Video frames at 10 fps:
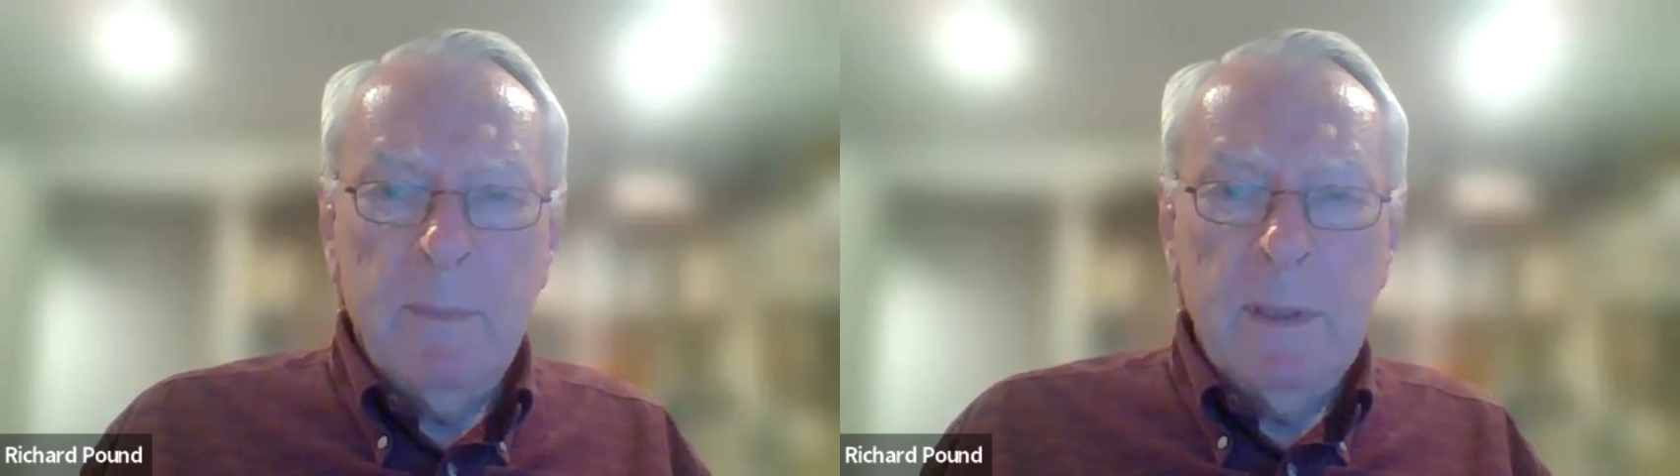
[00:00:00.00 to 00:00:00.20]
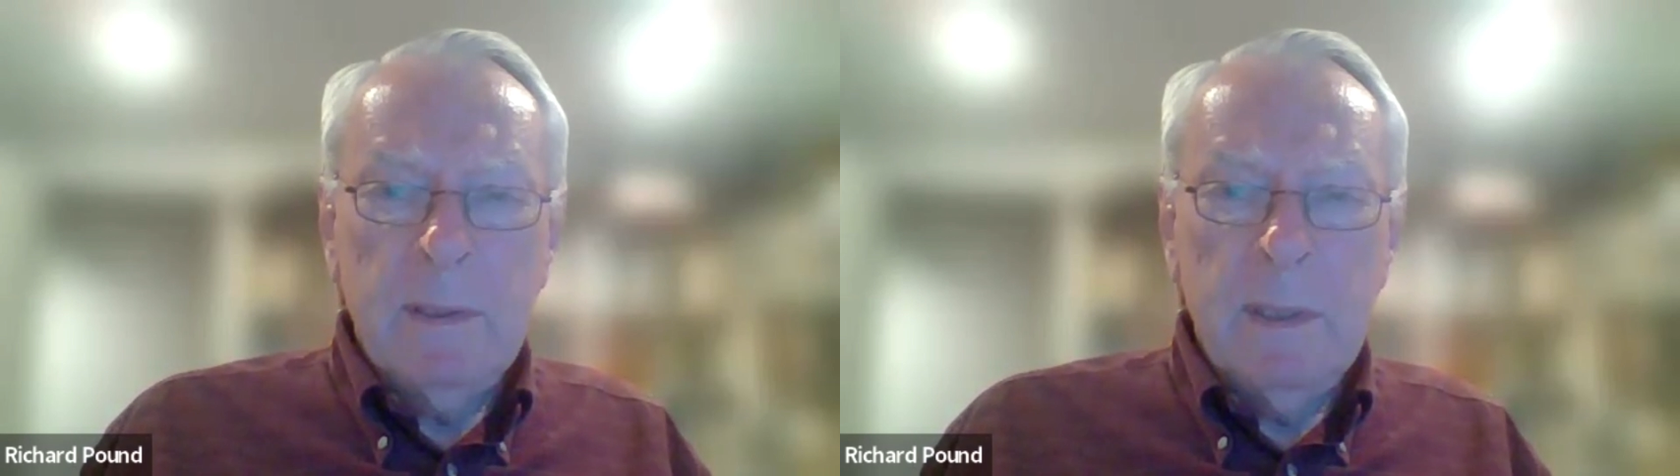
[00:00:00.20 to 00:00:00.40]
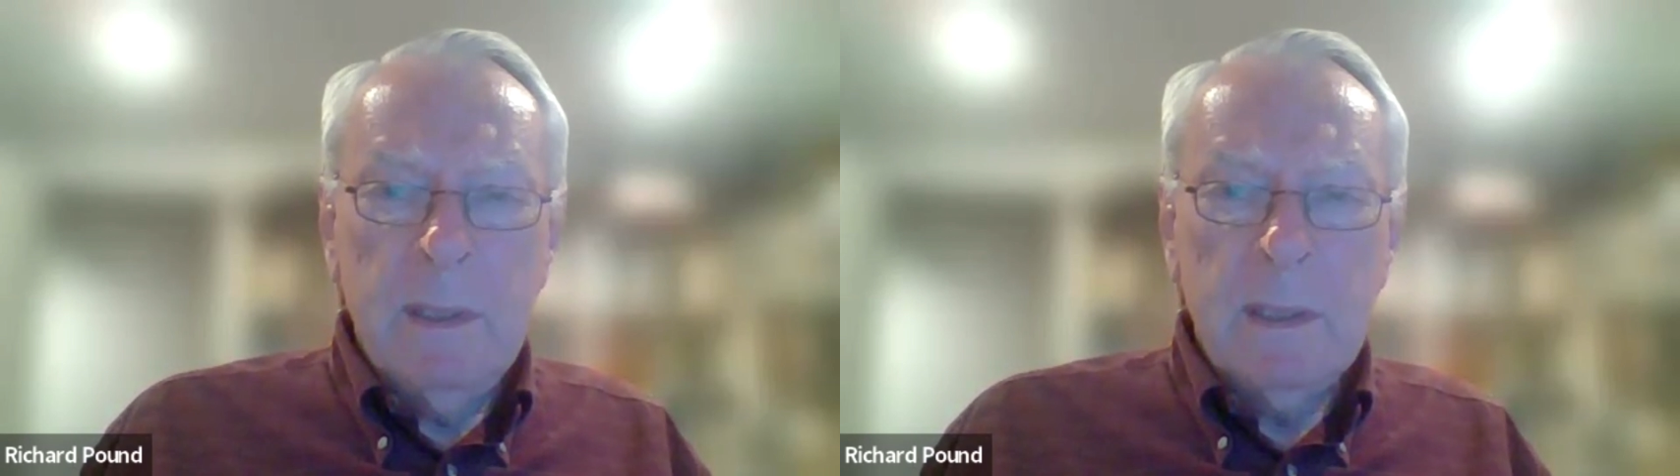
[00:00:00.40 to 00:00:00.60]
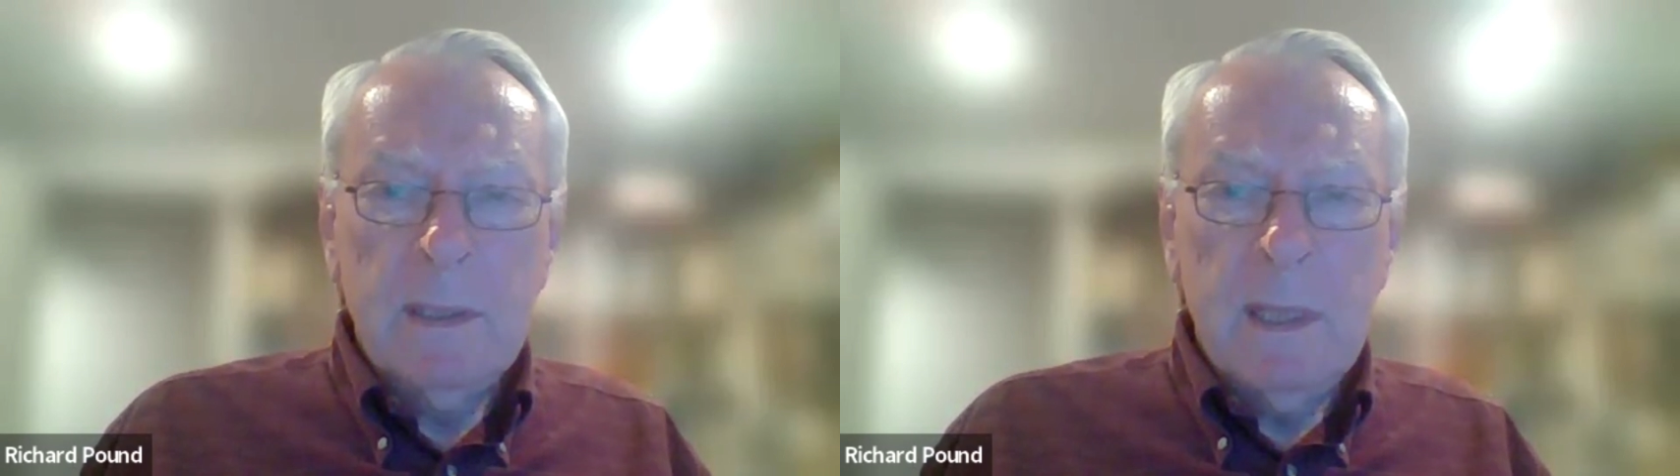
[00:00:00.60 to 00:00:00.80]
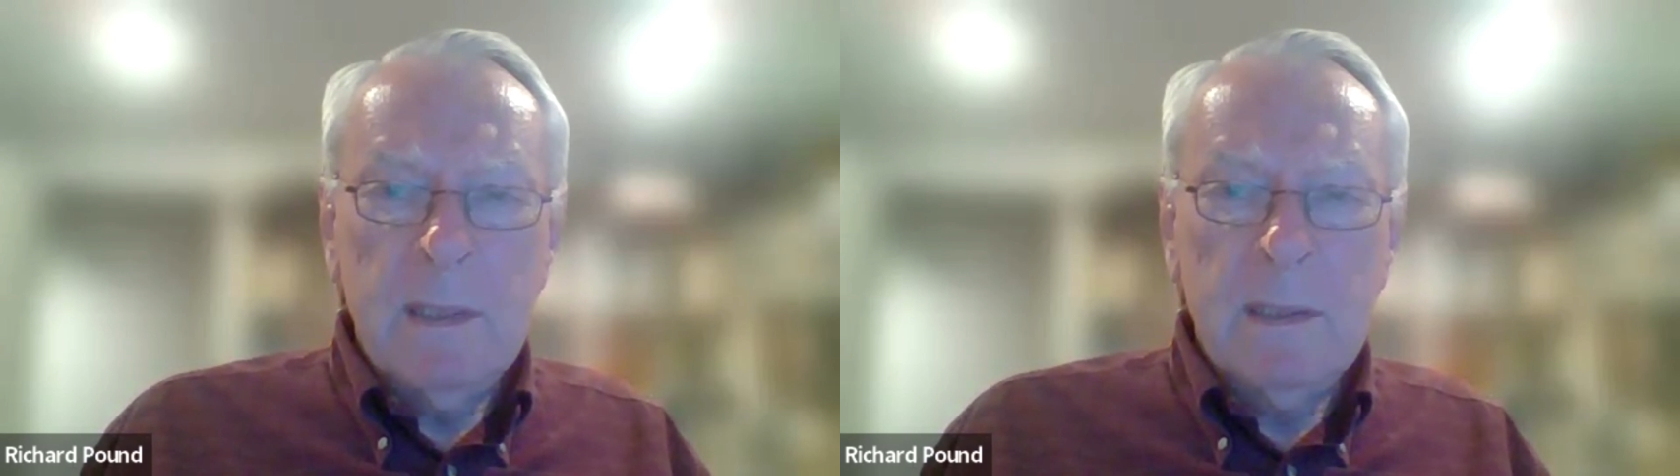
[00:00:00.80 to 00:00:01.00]
bids in
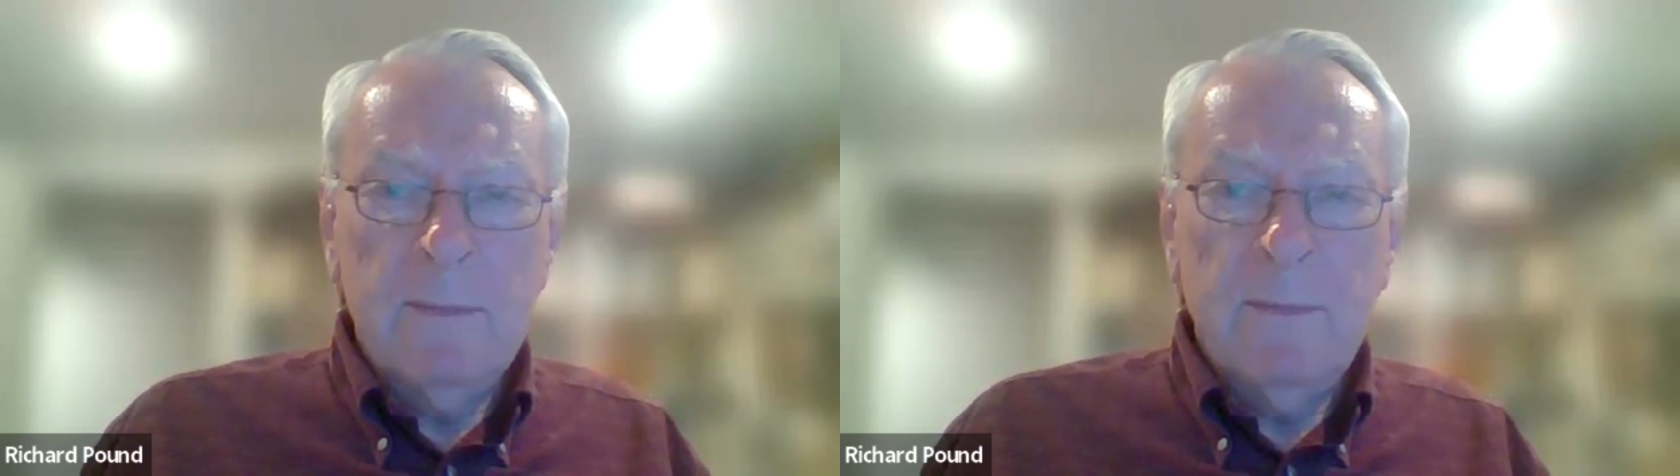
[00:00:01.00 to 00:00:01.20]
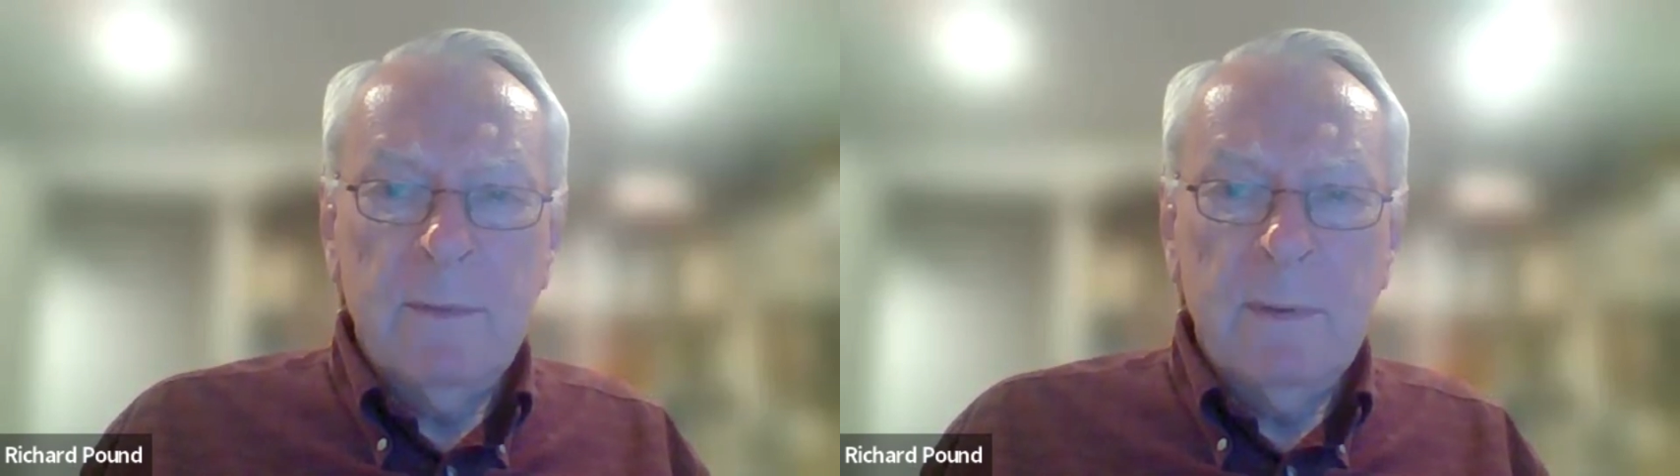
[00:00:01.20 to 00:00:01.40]
excess of